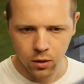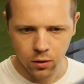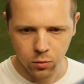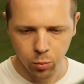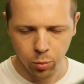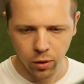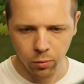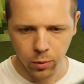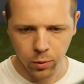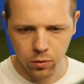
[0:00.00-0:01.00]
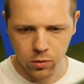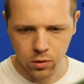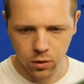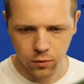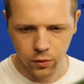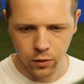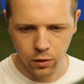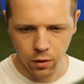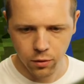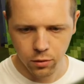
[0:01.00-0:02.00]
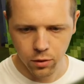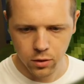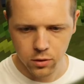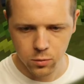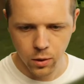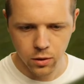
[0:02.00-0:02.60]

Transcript: this will probably be used to configure other things as well.